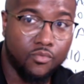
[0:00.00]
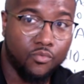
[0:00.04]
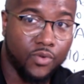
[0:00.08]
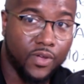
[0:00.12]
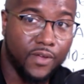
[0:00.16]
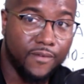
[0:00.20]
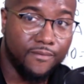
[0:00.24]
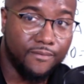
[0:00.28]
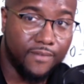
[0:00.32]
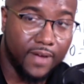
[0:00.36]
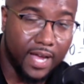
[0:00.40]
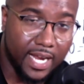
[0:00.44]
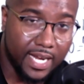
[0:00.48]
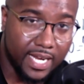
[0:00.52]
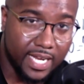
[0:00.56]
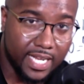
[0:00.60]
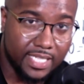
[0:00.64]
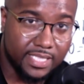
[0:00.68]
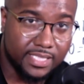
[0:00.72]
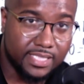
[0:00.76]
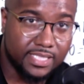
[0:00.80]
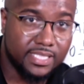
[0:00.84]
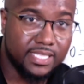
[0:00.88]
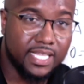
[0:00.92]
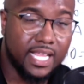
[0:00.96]

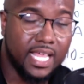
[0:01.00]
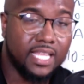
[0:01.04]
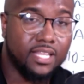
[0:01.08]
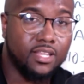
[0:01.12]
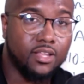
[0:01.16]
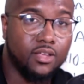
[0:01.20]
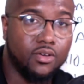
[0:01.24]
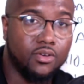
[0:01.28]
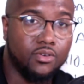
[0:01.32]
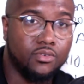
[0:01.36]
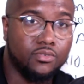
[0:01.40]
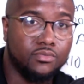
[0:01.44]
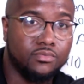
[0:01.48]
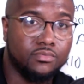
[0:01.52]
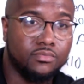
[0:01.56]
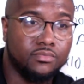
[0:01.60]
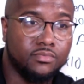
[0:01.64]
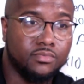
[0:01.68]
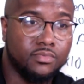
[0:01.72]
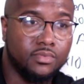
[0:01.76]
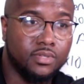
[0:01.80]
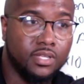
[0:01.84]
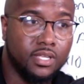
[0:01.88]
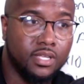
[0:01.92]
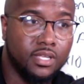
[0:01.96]
Refinancing that loan,
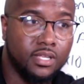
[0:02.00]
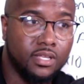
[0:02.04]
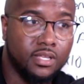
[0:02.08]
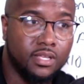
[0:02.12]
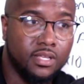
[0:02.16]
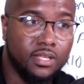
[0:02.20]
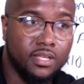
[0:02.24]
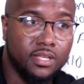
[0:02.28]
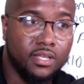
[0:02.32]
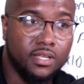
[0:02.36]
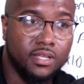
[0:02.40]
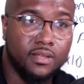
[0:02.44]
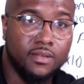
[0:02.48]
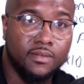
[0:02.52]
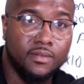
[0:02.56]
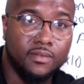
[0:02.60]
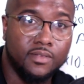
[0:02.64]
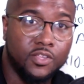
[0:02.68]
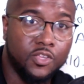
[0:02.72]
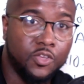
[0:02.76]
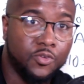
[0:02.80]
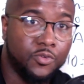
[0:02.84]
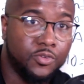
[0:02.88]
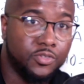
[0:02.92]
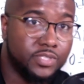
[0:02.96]

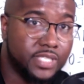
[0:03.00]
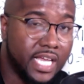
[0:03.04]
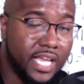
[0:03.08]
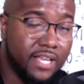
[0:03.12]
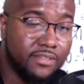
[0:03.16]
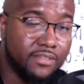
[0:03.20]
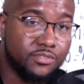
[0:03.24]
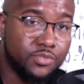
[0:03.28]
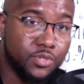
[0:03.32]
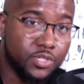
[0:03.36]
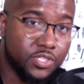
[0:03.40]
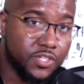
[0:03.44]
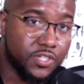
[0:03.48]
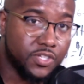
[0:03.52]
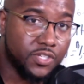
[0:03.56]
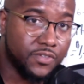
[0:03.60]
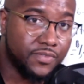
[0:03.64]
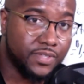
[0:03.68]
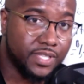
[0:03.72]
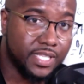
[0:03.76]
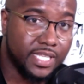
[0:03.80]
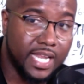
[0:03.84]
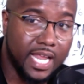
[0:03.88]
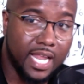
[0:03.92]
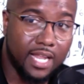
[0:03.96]
you save
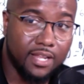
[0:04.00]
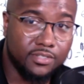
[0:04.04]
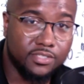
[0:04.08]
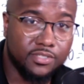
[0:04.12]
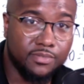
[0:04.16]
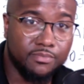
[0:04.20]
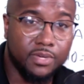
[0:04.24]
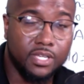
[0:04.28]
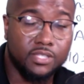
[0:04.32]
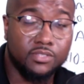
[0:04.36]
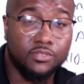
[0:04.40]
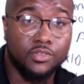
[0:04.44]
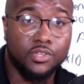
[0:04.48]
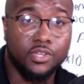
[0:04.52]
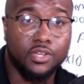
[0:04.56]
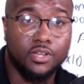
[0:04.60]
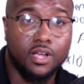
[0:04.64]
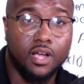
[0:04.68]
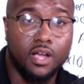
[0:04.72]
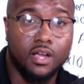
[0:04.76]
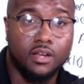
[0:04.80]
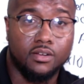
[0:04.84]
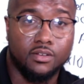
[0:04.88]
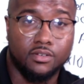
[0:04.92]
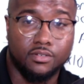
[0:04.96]
$250 a month on your
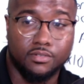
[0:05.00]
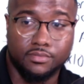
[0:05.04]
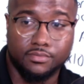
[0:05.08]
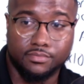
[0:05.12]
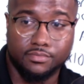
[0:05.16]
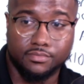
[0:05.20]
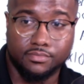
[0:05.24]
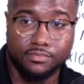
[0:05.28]
car note.